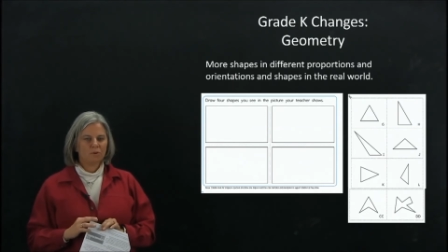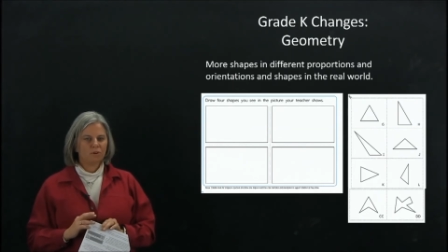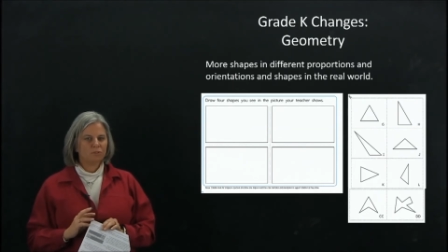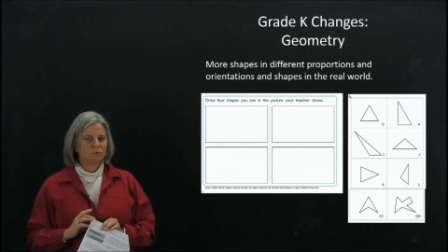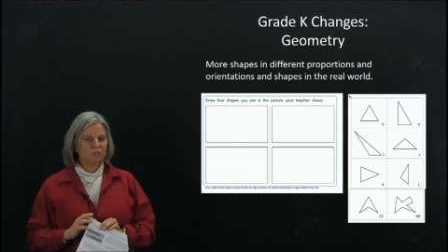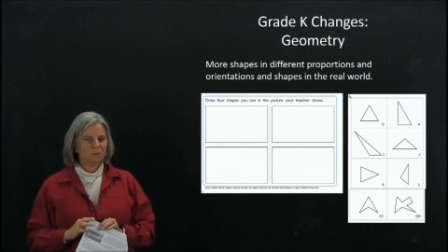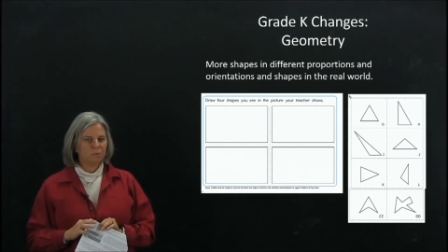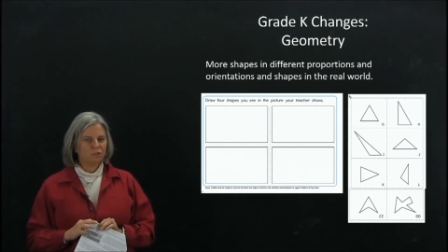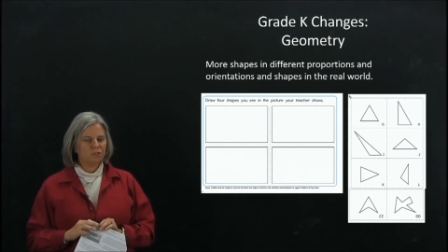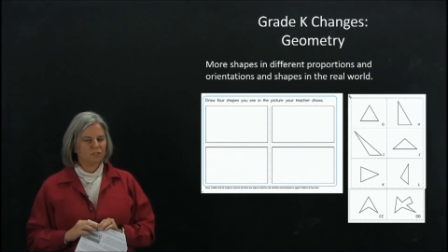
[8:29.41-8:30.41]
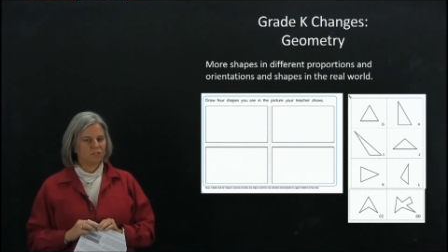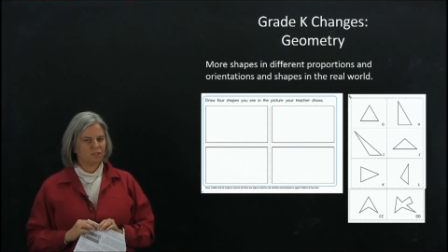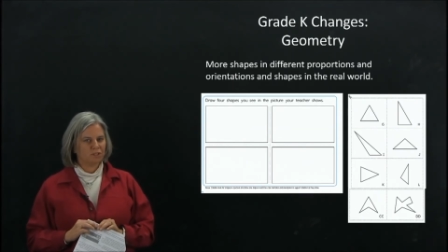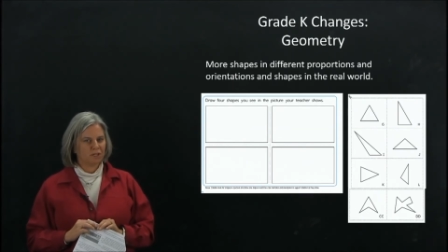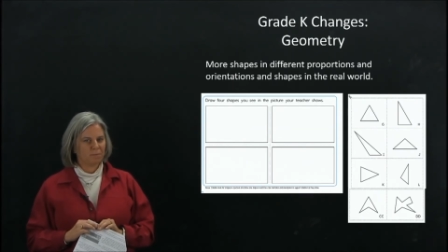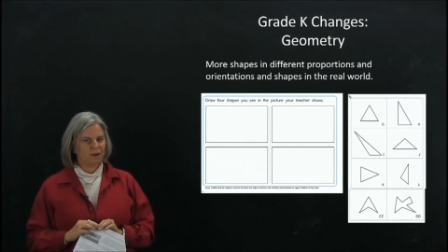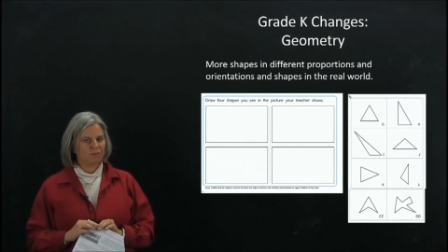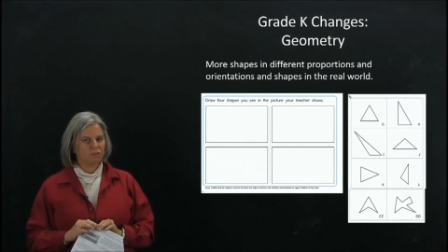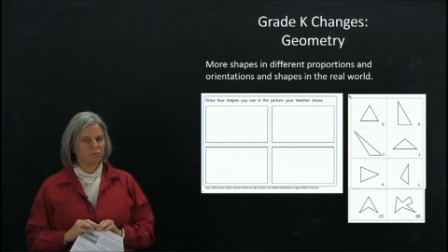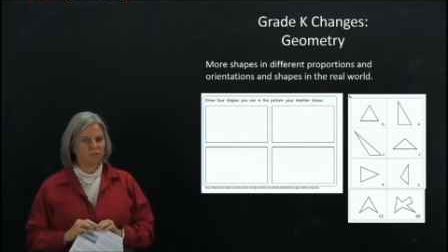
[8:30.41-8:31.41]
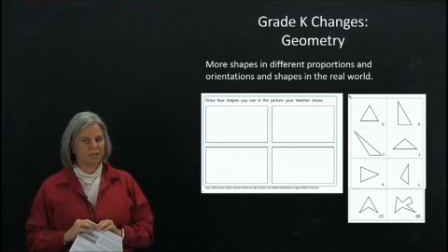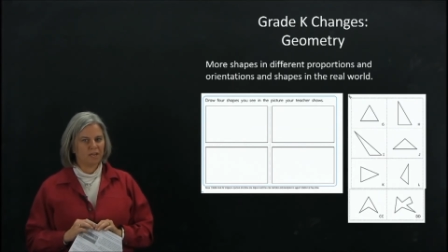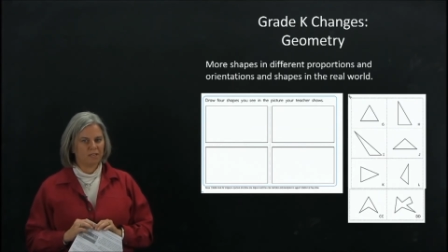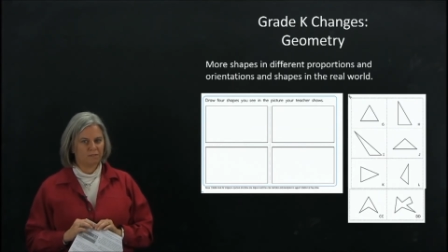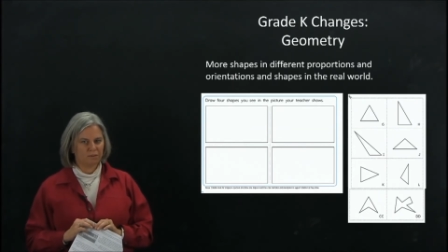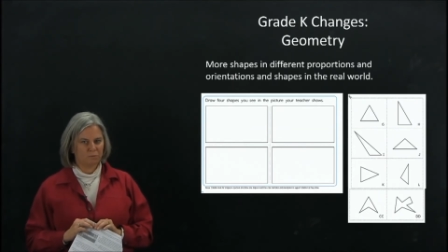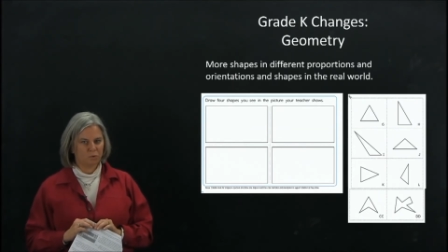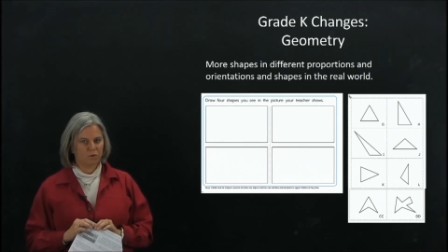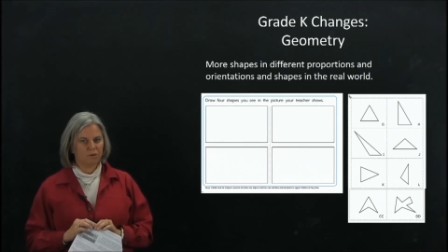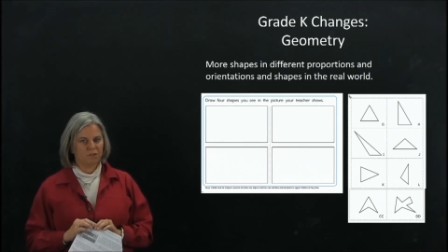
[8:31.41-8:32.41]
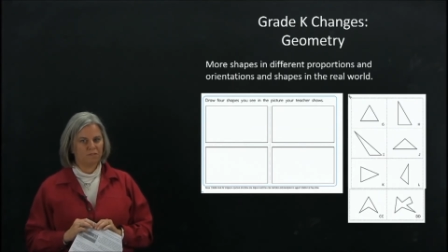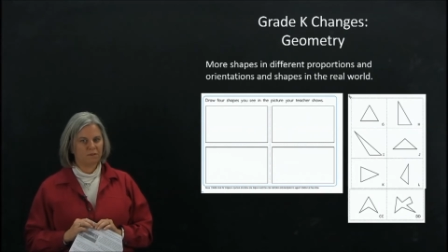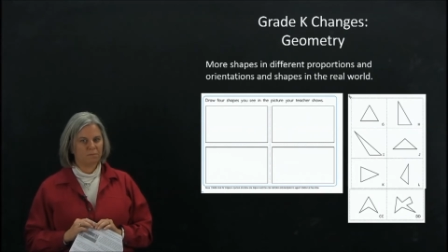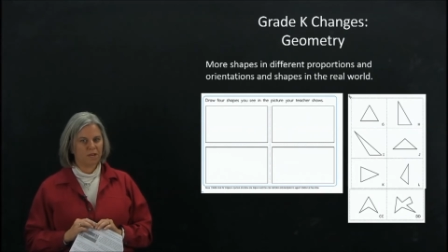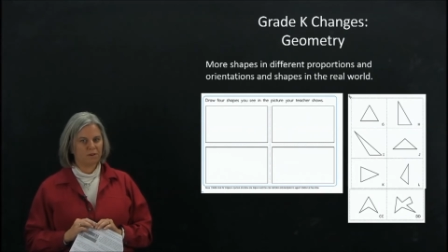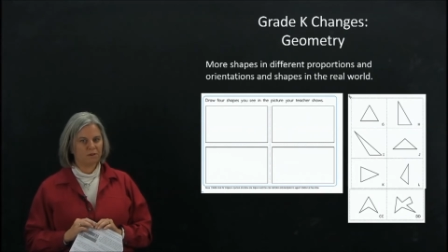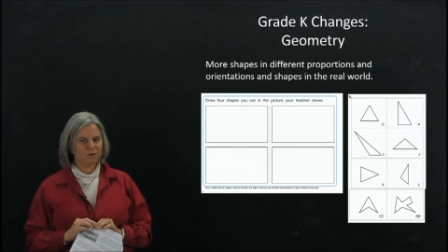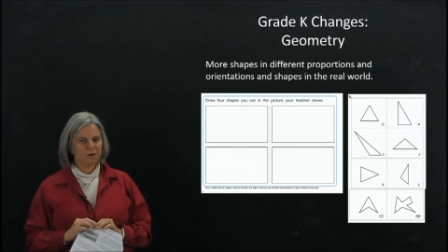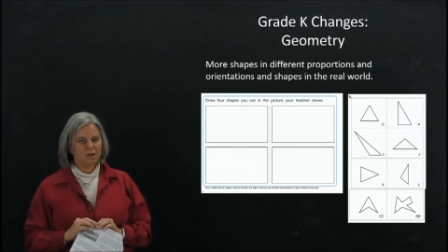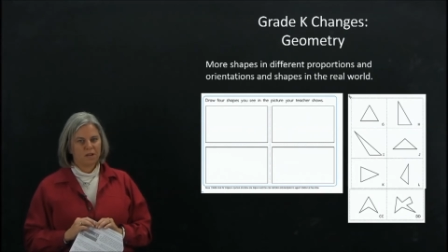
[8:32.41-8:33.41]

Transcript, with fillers: Core has really pushed us to think about doing that even more and even better.